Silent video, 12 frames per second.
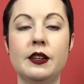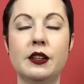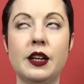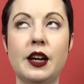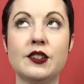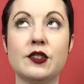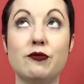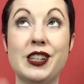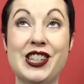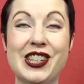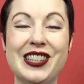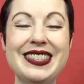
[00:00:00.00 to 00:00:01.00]
garter
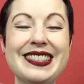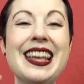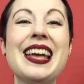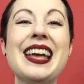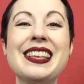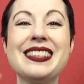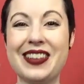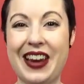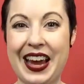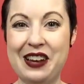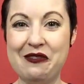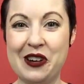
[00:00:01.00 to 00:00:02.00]
ridges, so
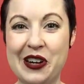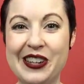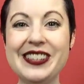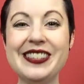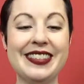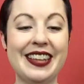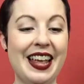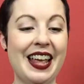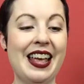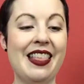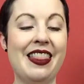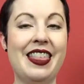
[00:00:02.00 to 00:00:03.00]
8 rows,
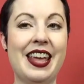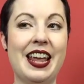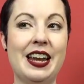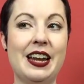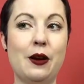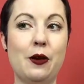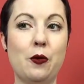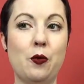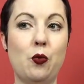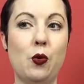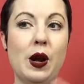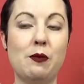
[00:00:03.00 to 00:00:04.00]
then
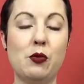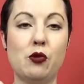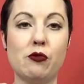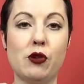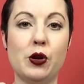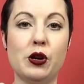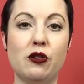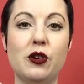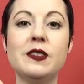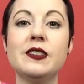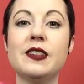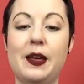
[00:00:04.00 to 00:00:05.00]
1 more row across
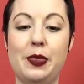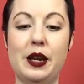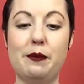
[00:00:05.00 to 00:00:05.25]
and then a